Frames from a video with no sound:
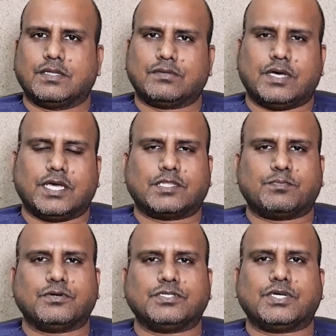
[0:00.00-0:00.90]
So
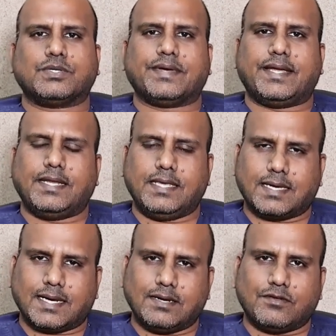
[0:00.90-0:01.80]
exposure to any
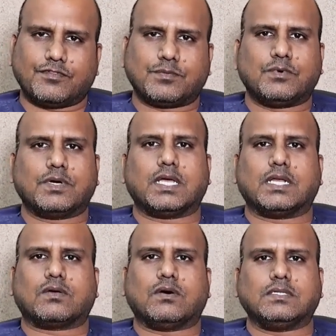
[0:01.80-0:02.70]
kind of smoke
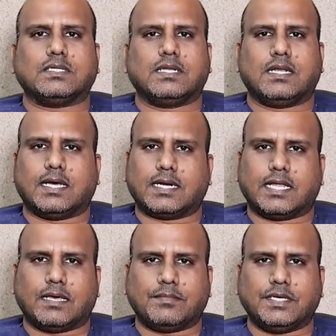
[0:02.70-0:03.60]
can cause lung
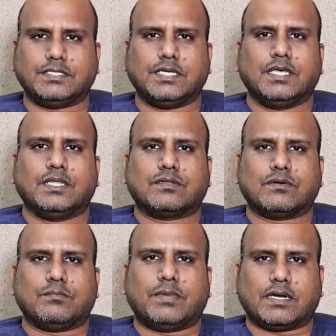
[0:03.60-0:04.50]
damage.
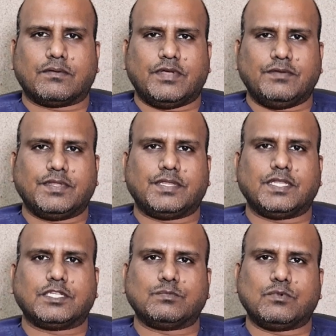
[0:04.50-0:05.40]
So but when we
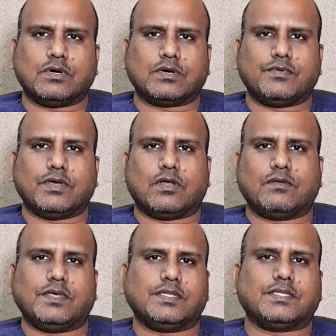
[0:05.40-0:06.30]
say smoke, we
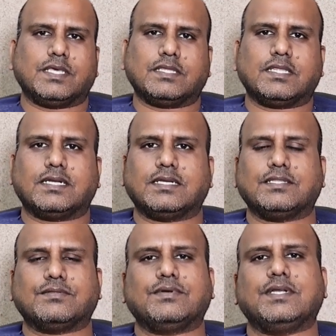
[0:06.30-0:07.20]
always think that it
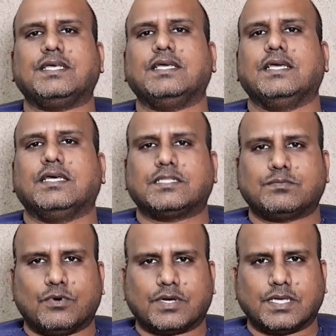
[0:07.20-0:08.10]
is only
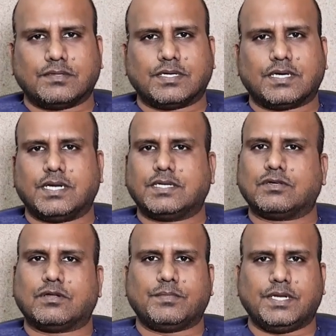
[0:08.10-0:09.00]
smoking cigarettes
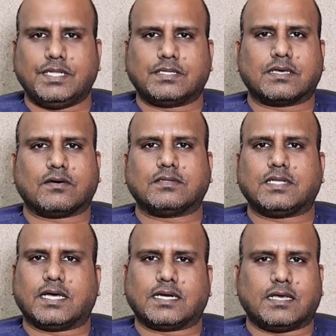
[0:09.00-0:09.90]
or bidis cause
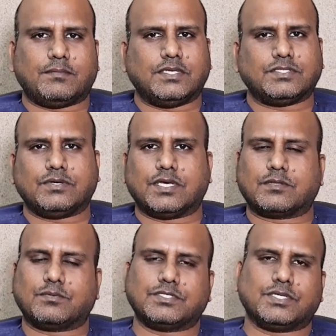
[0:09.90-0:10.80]
lung damage. No,
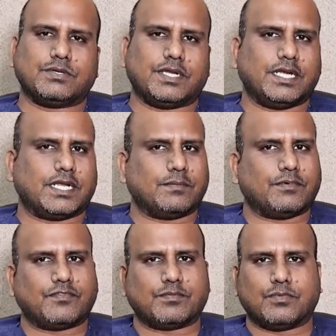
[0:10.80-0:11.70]
exposure to any type
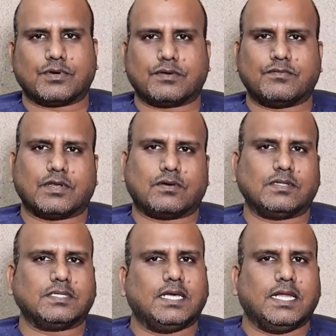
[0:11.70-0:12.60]
of smoke will
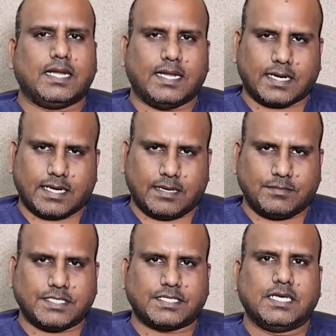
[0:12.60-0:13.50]
cause lung
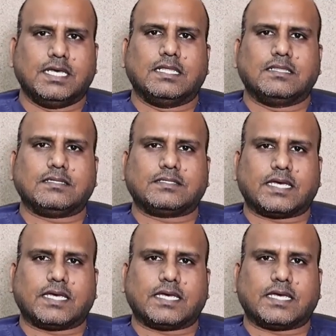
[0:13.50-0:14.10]
damage. The